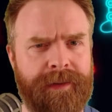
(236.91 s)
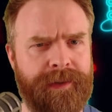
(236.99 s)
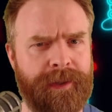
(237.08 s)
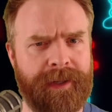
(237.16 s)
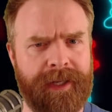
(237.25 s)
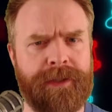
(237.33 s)

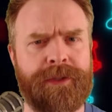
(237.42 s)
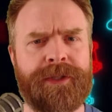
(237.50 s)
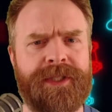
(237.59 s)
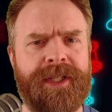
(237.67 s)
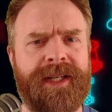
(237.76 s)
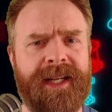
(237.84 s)
If you're
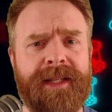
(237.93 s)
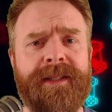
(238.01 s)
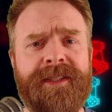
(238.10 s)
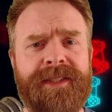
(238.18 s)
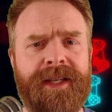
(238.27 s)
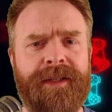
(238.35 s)
interested in
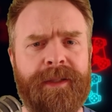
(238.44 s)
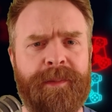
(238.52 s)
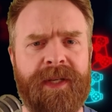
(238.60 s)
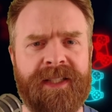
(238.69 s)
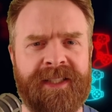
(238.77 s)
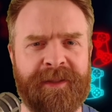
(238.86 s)
the Zelda
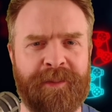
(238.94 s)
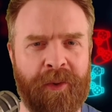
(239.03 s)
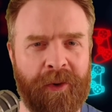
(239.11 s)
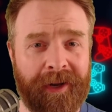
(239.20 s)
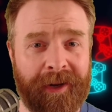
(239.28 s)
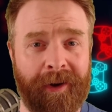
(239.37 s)
P C
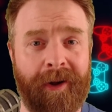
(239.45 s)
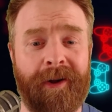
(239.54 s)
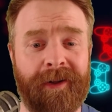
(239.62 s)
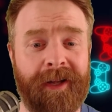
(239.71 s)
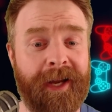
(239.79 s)
port at all,